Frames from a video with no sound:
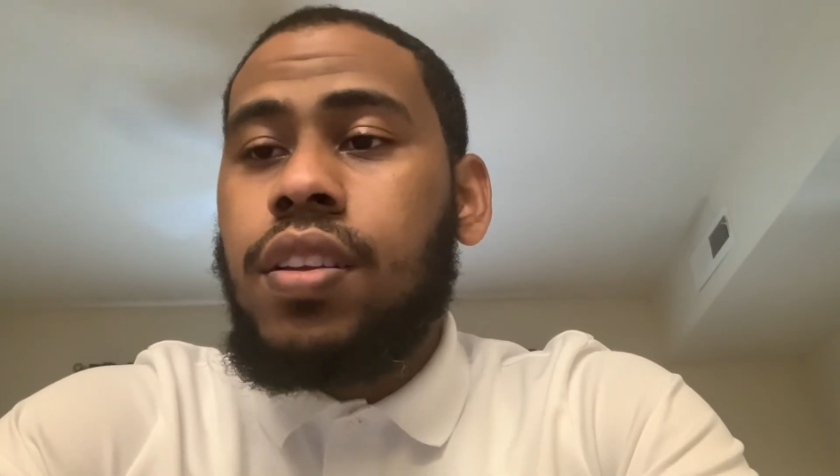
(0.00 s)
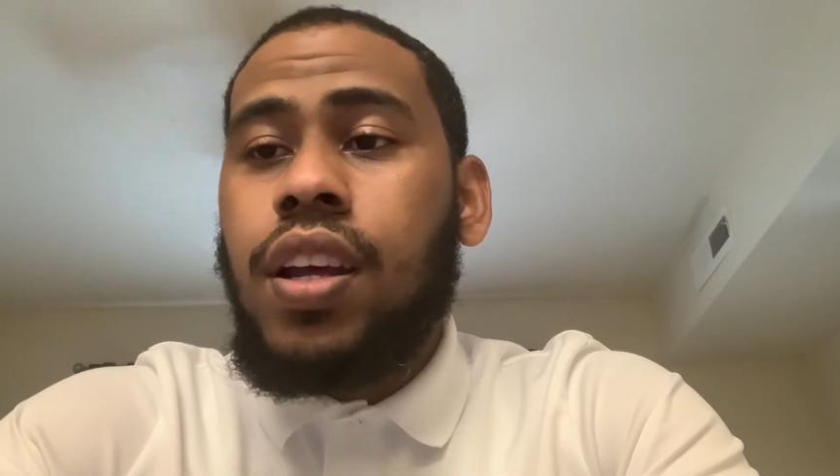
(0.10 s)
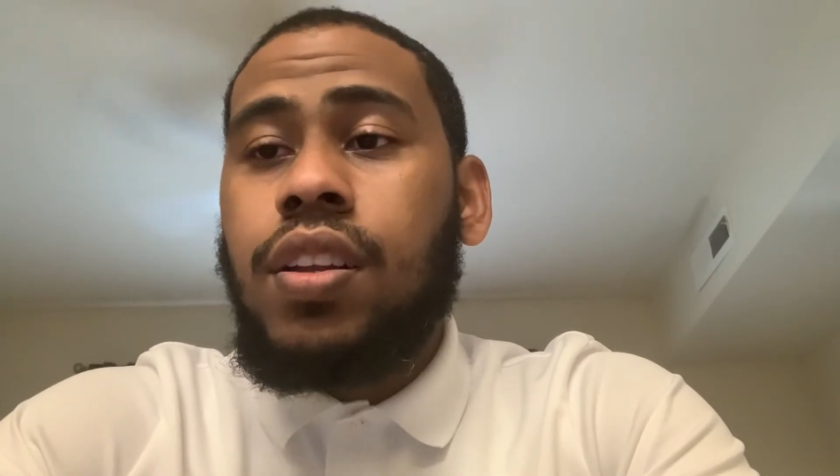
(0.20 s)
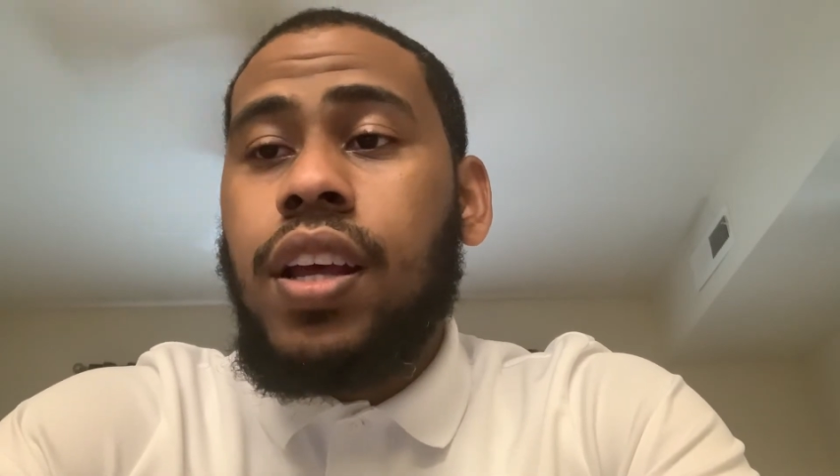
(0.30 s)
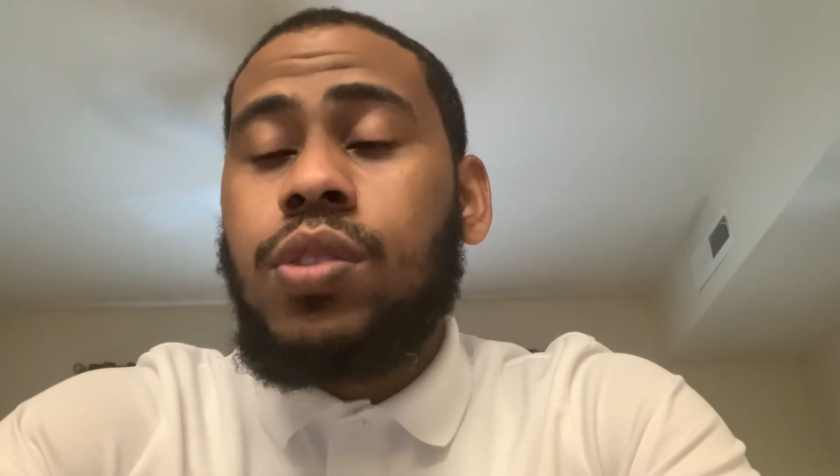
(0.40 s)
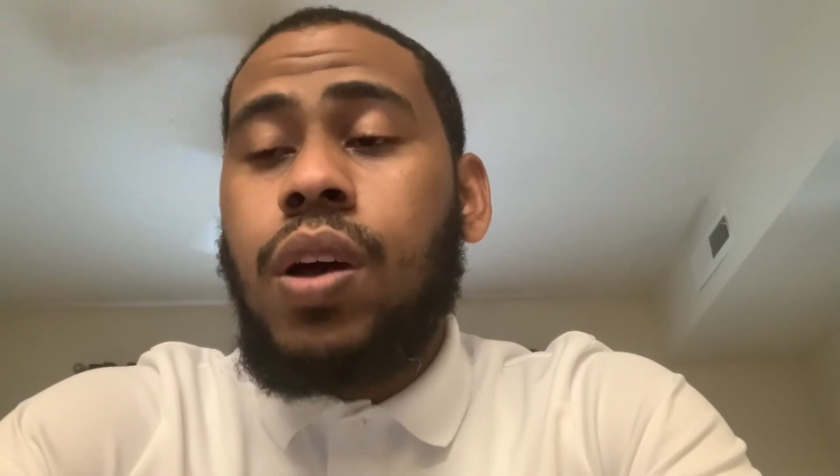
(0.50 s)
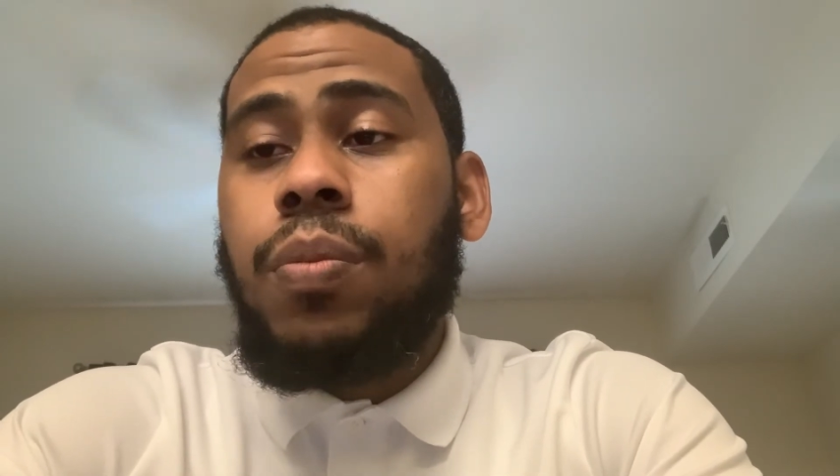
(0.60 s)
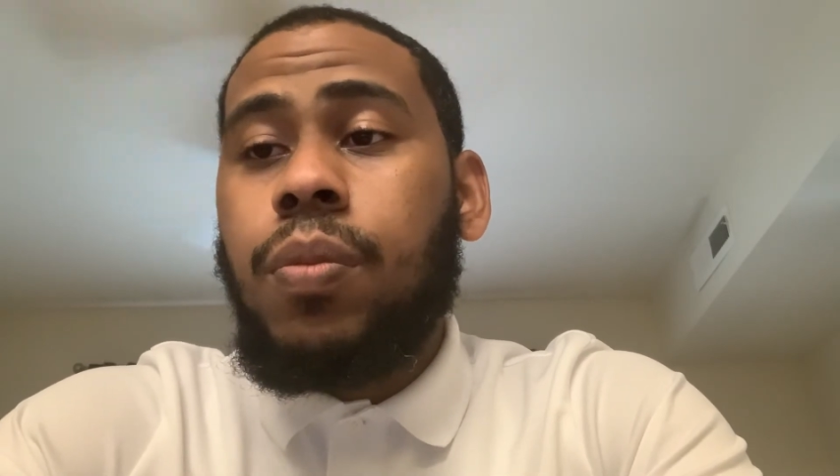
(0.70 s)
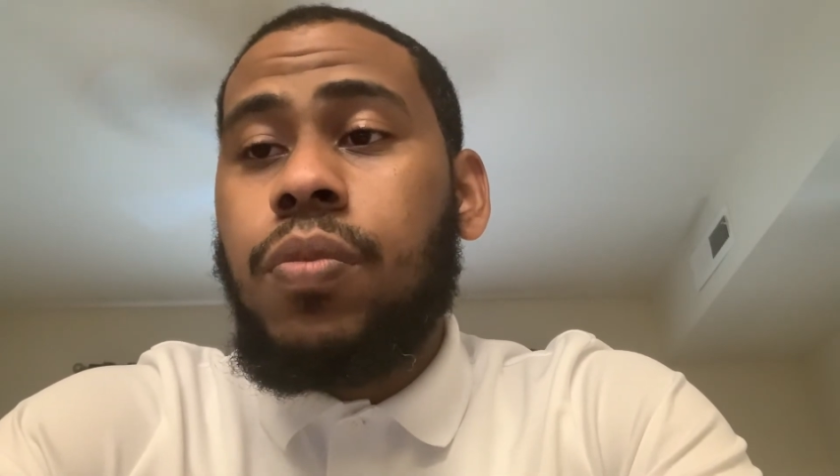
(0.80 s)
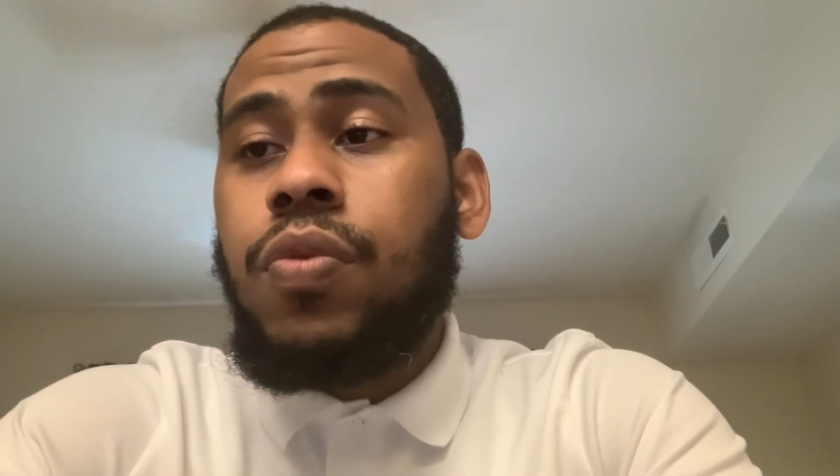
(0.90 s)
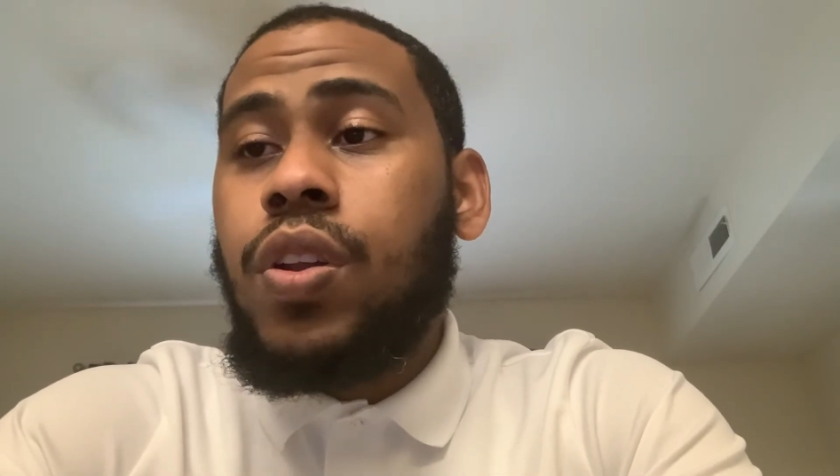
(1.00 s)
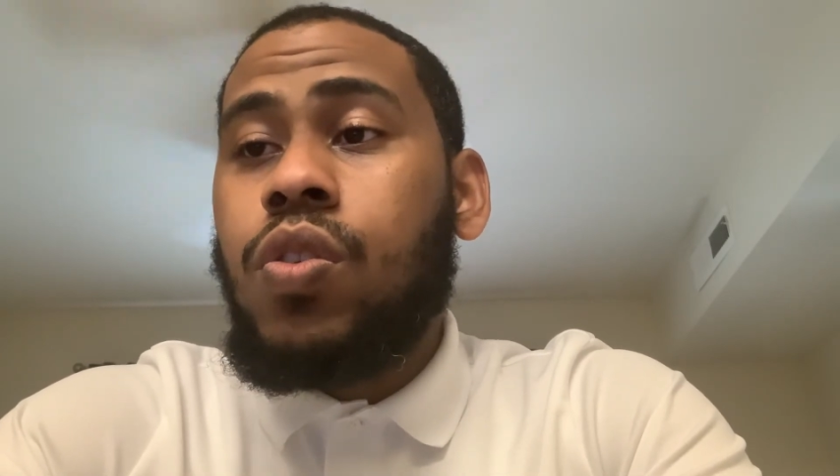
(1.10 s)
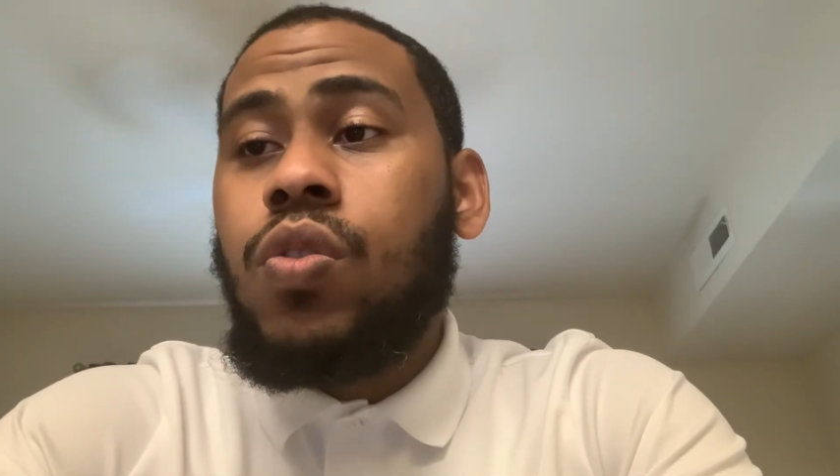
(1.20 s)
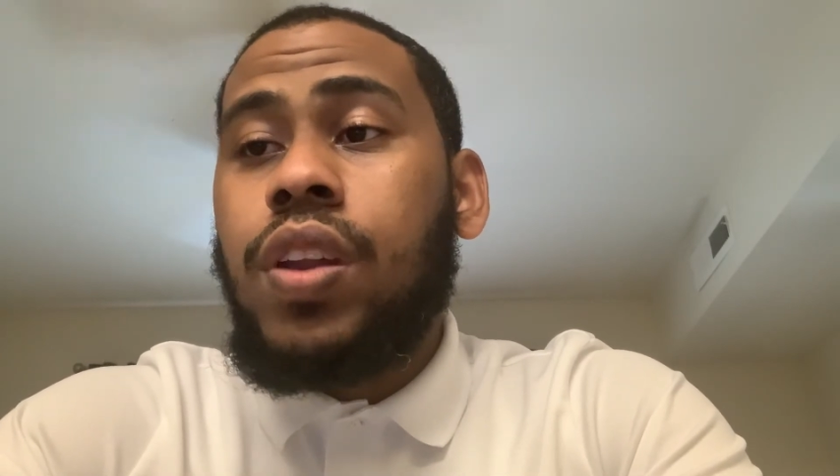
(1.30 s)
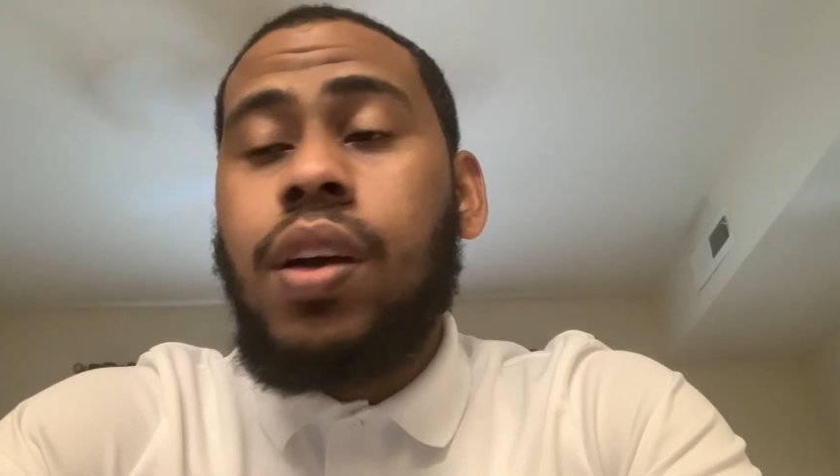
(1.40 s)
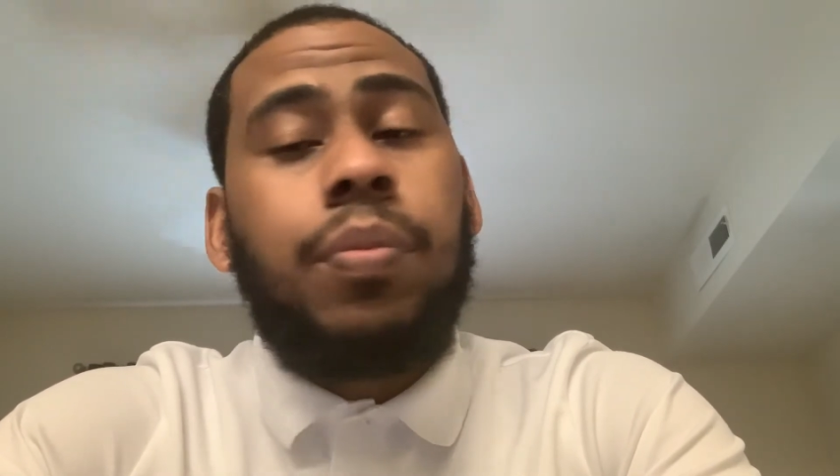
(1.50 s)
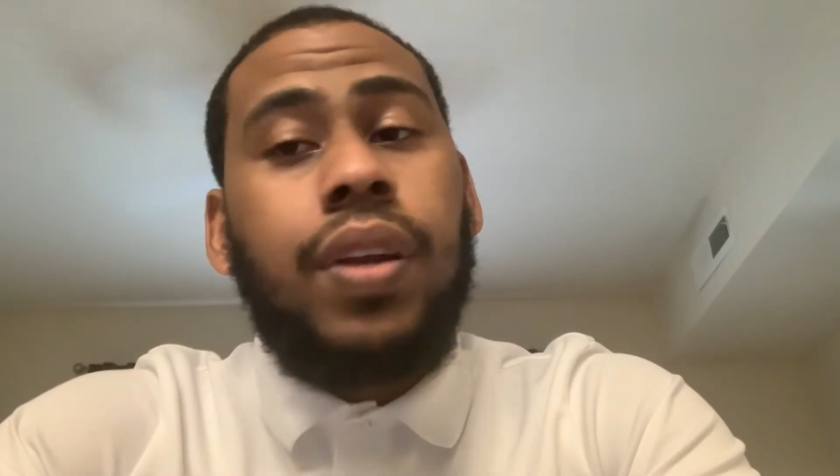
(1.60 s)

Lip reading: that's what I'm feeling on that.